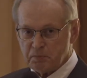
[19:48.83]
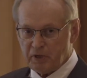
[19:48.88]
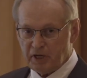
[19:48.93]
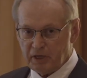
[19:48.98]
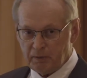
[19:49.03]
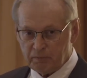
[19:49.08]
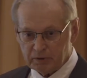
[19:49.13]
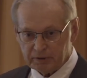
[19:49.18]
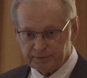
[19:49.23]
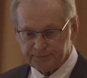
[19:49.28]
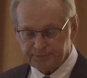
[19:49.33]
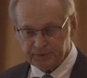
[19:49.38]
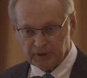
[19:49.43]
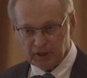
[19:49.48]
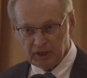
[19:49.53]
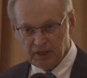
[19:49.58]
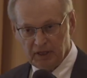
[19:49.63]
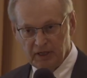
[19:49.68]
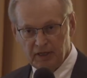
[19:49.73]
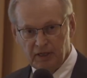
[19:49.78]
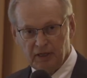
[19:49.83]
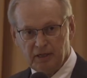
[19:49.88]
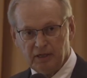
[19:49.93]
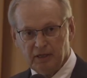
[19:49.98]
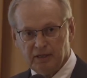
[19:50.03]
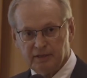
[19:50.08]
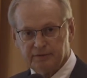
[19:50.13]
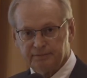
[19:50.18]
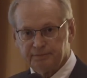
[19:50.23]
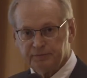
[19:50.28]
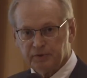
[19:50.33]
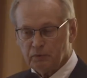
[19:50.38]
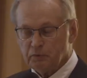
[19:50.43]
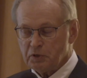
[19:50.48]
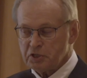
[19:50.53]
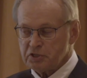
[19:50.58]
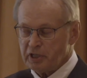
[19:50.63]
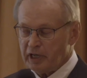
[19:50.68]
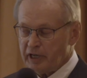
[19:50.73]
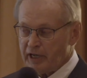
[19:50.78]
paper,
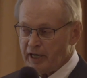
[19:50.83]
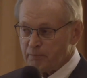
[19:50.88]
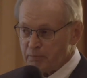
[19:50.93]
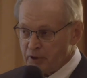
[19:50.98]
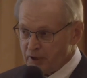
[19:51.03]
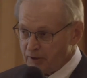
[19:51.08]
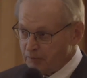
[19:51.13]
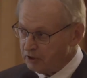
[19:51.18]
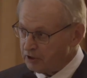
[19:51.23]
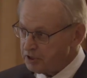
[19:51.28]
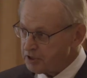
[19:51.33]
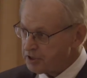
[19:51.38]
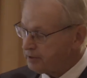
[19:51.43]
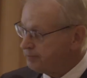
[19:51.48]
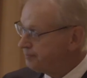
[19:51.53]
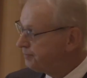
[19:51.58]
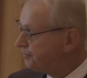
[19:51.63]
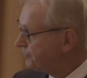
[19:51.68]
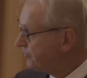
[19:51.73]
which they got published.